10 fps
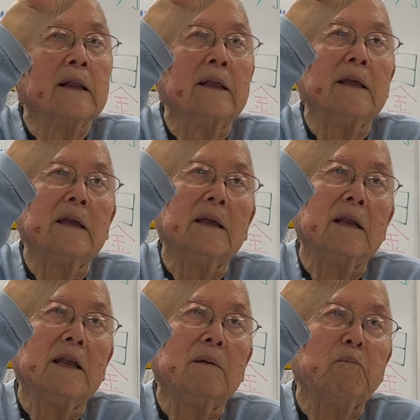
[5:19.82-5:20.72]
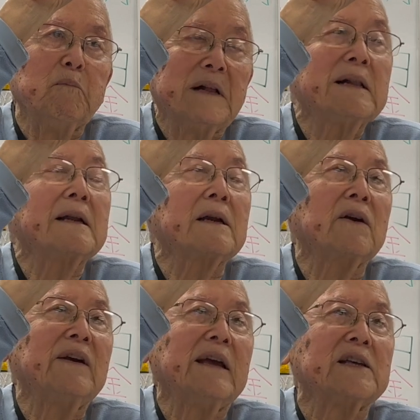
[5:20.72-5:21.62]
the
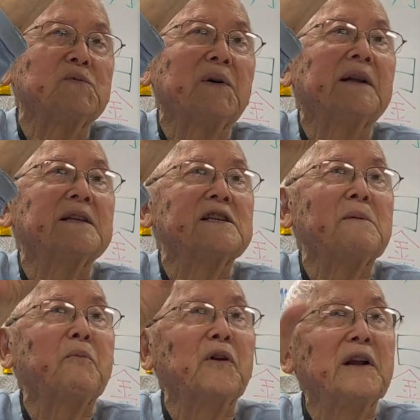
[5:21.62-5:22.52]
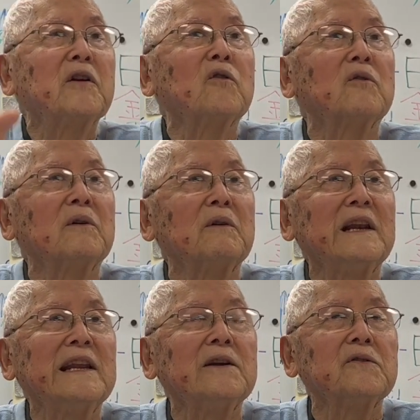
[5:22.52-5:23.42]
military as well as the political
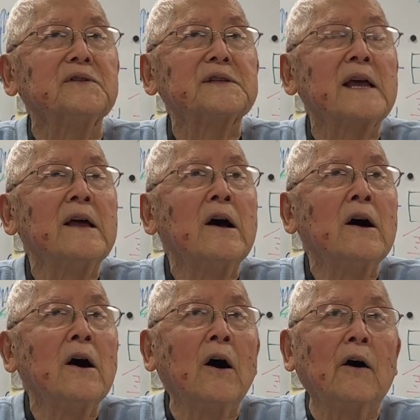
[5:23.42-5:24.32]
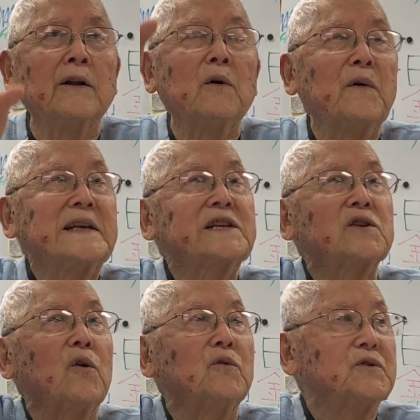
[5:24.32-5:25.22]
leaders on the west
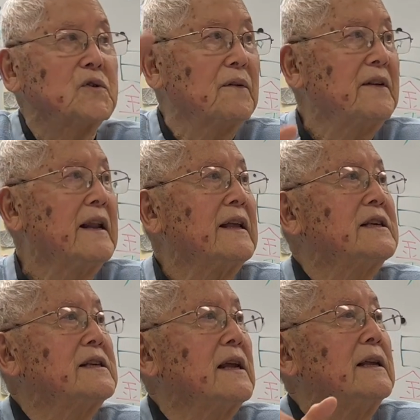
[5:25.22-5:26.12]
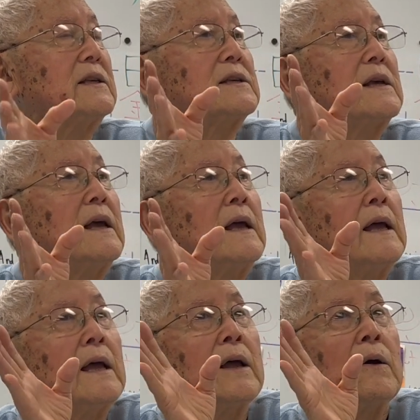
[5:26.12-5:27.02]
coast of the United States
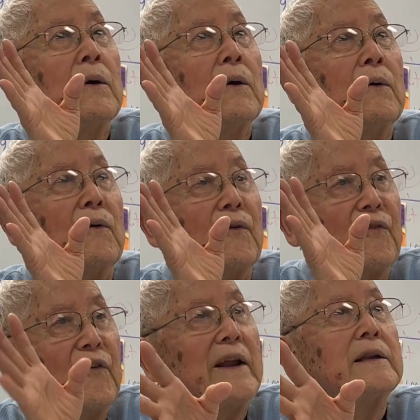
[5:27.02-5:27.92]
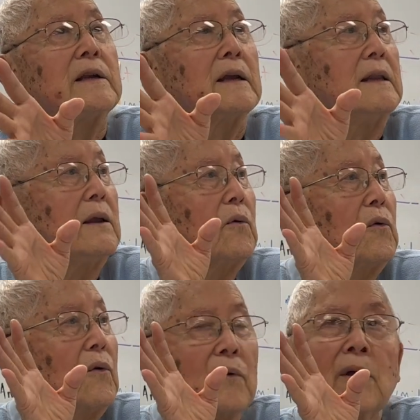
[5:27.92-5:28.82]
were frantic. They
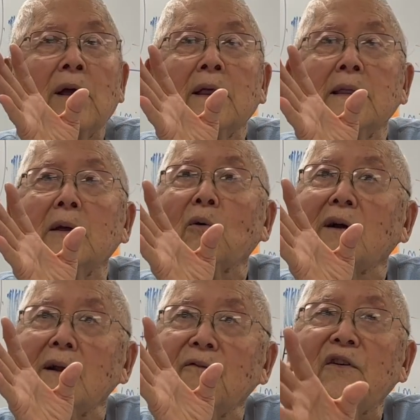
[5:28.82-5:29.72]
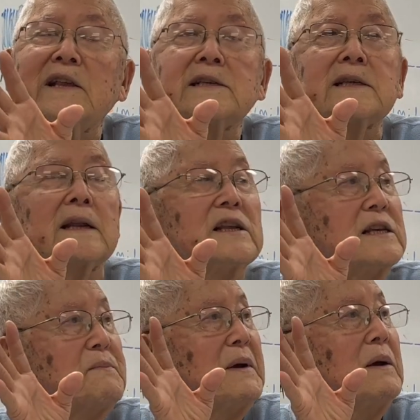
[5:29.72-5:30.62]
were convinced that
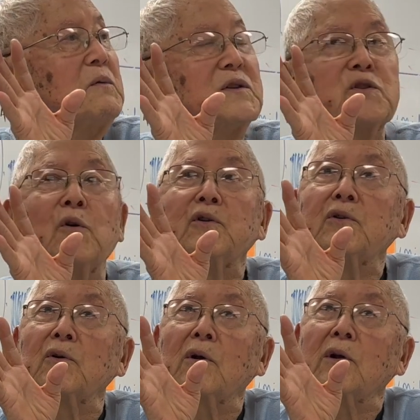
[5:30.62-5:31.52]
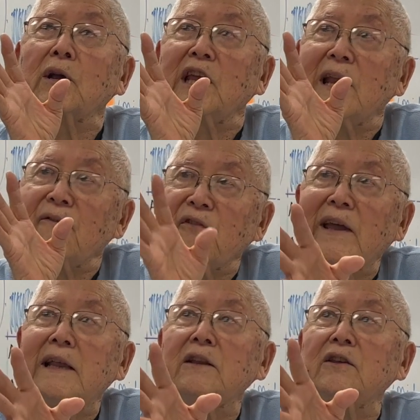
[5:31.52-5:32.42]
Japan was going to
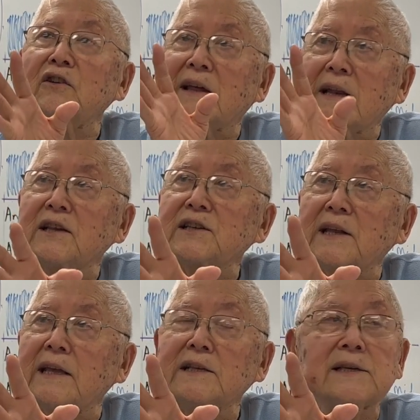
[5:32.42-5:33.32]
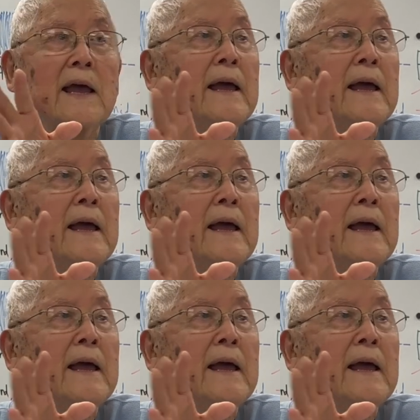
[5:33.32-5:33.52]
invade the United States